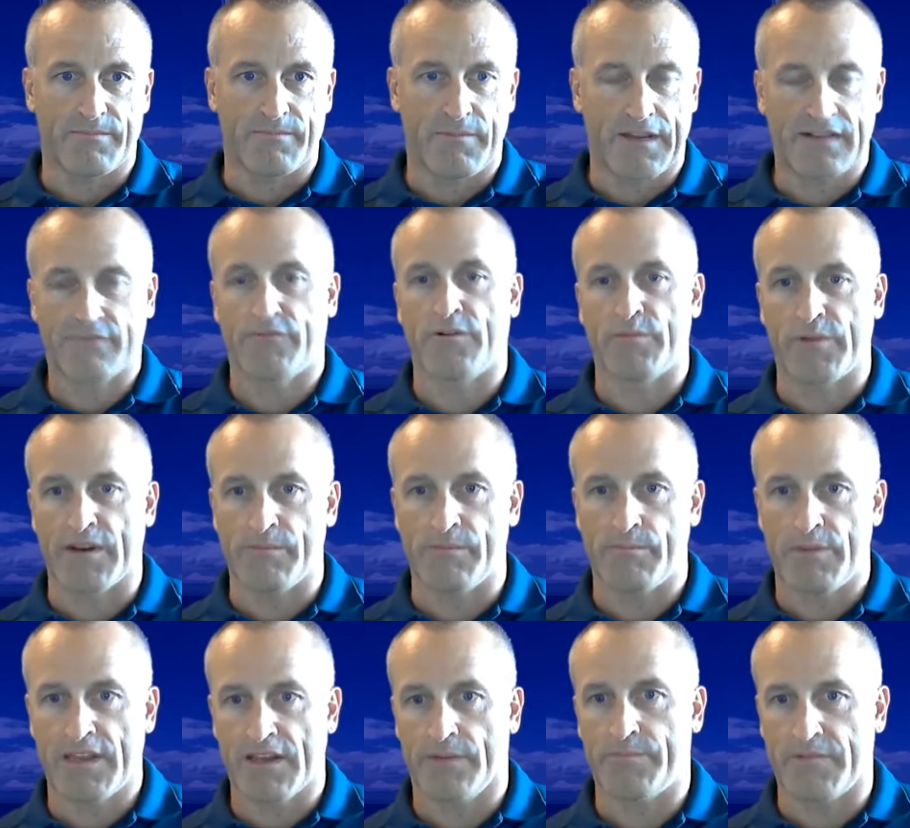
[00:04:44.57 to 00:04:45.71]
platform can
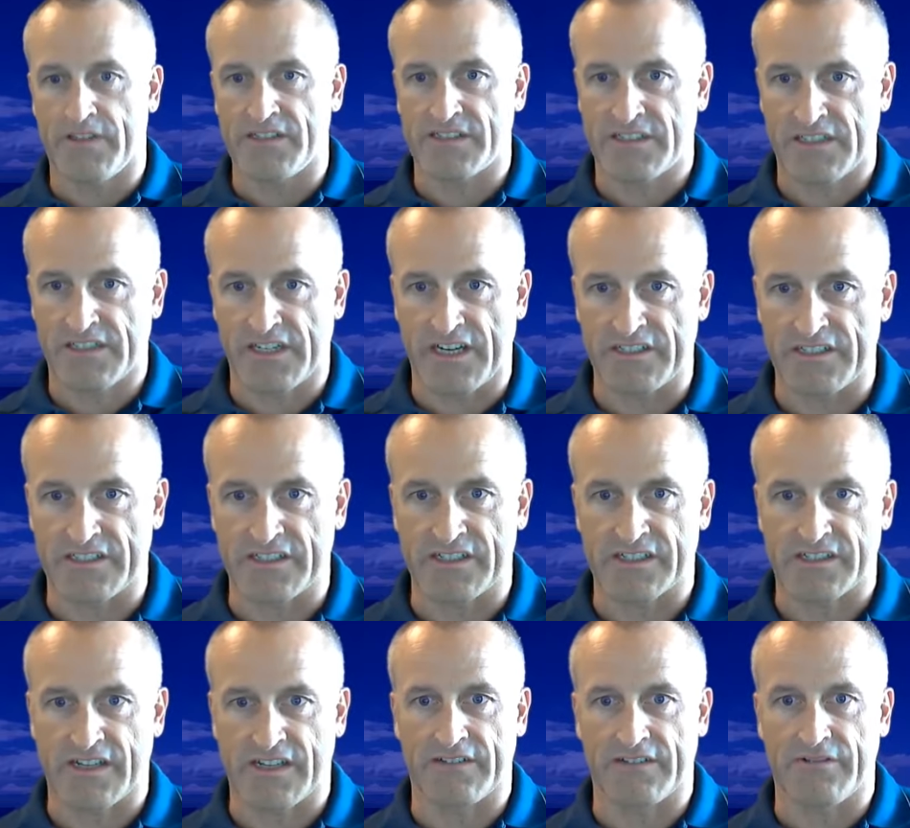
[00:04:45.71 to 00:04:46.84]
pick up these
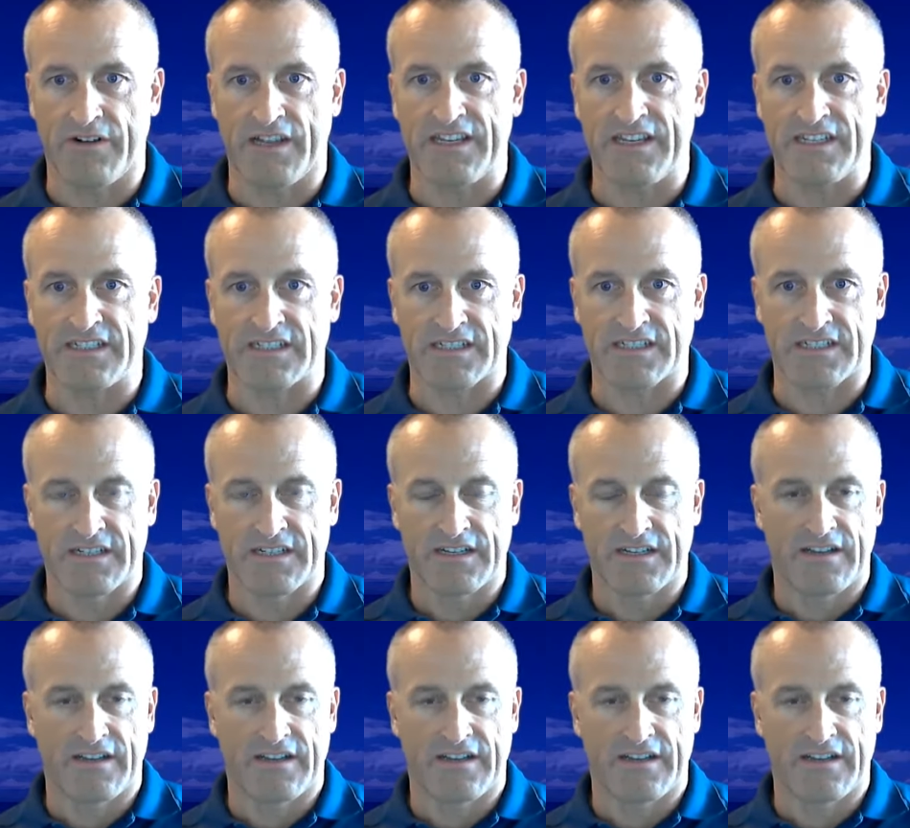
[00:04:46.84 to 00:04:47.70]
changes and release